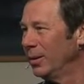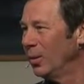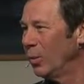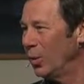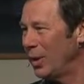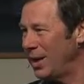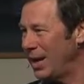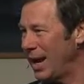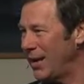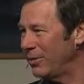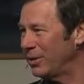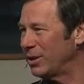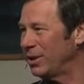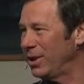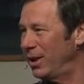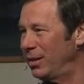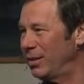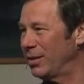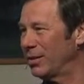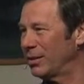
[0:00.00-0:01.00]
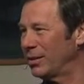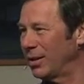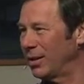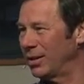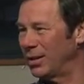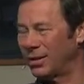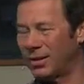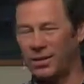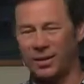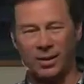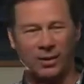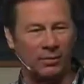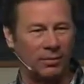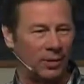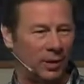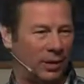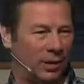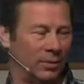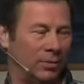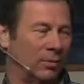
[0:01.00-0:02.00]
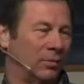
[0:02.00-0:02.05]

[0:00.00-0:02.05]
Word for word: we have a tendency to say, well,